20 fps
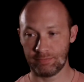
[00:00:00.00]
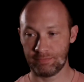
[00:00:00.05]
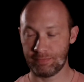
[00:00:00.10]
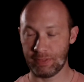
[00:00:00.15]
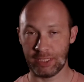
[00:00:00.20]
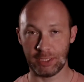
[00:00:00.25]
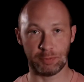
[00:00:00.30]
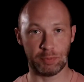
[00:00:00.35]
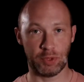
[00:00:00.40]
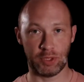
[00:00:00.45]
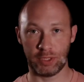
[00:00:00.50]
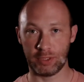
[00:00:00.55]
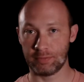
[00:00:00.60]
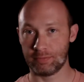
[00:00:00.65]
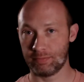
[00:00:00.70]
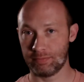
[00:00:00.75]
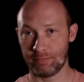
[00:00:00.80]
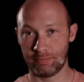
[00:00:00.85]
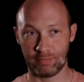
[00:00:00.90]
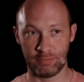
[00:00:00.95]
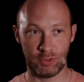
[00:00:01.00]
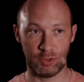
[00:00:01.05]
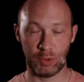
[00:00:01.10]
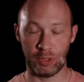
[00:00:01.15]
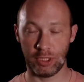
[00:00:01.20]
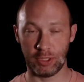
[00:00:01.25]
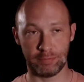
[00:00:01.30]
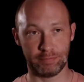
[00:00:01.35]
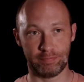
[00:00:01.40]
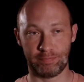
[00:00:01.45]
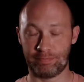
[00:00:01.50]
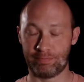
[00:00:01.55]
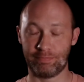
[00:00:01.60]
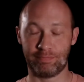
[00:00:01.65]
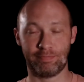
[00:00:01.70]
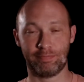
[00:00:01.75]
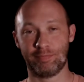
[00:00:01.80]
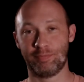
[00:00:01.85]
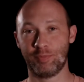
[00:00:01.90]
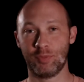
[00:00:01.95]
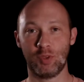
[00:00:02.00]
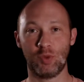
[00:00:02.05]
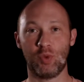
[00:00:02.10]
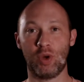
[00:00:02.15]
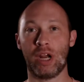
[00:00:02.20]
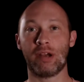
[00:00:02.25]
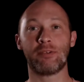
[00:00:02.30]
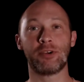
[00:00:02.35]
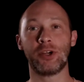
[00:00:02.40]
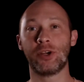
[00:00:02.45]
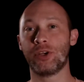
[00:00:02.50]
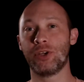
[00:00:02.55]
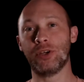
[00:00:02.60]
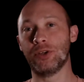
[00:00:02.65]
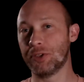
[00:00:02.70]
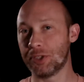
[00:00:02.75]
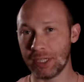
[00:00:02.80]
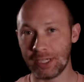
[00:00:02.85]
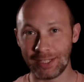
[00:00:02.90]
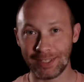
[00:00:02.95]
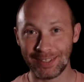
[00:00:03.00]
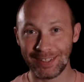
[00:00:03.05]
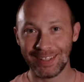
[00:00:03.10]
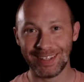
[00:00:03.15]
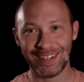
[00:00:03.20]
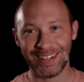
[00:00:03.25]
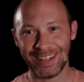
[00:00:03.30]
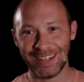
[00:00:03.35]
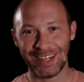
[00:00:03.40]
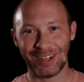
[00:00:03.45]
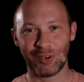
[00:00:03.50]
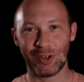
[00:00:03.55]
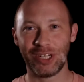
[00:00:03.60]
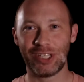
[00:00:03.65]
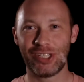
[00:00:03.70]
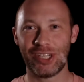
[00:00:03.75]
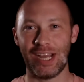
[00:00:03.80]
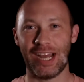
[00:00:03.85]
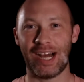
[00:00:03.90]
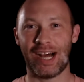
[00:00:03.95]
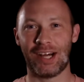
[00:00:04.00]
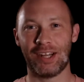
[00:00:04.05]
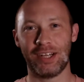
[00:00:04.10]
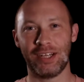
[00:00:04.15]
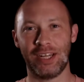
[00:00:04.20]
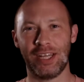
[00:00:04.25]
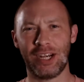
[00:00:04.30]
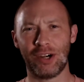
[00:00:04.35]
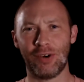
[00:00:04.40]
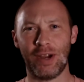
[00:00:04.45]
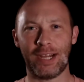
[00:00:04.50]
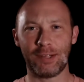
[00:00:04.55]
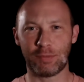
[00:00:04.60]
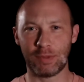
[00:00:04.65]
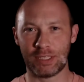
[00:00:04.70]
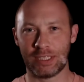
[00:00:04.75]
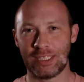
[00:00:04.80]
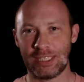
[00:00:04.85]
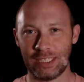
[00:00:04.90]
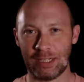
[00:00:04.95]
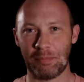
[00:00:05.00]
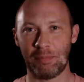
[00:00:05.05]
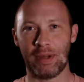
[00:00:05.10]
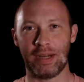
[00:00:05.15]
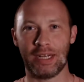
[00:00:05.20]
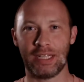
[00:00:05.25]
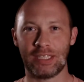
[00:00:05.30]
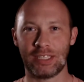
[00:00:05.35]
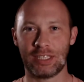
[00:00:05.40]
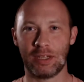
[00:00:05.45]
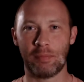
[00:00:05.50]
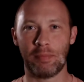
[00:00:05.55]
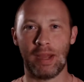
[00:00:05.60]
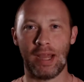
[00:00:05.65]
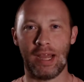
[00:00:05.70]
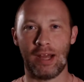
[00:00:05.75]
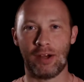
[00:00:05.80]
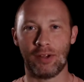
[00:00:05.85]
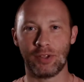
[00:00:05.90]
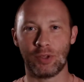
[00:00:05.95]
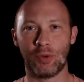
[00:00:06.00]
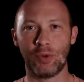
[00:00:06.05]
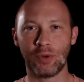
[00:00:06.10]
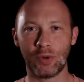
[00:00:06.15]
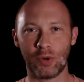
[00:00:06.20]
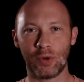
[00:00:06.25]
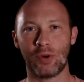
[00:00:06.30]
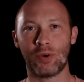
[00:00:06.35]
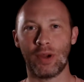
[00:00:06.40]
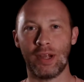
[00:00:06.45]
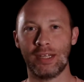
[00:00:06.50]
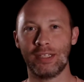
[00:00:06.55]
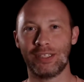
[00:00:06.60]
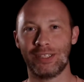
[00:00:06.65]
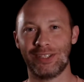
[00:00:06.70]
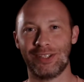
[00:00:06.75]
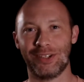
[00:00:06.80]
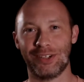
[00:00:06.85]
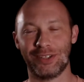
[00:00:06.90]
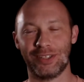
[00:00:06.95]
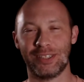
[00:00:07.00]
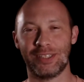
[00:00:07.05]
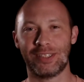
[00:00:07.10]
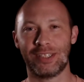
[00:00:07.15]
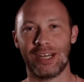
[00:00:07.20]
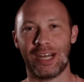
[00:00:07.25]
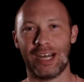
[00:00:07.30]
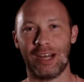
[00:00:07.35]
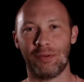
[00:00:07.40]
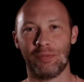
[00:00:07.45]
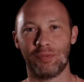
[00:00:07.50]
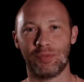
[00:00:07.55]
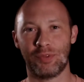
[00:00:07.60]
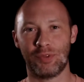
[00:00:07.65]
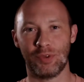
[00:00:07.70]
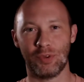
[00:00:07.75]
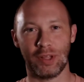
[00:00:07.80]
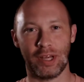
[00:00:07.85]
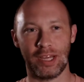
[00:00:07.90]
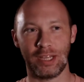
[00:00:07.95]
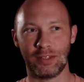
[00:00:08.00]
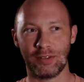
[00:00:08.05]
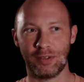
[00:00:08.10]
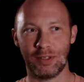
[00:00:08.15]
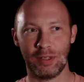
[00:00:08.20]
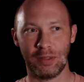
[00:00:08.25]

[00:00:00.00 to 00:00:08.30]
Twitter, whatever you're using, reach out and interact with somebody somehow. Don't go crazy during this time through like